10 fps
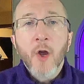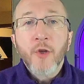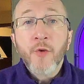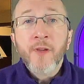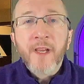
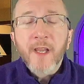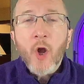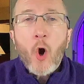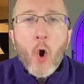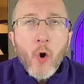you can get
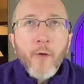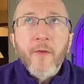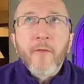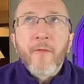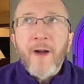all of
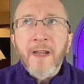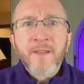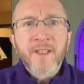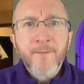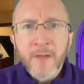the
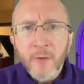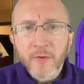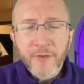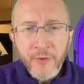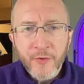vitamins and minerals
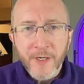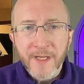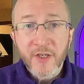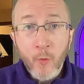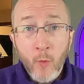and
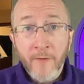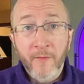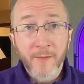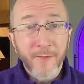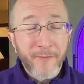nutrients you want
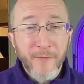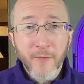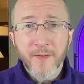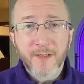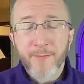from your foods,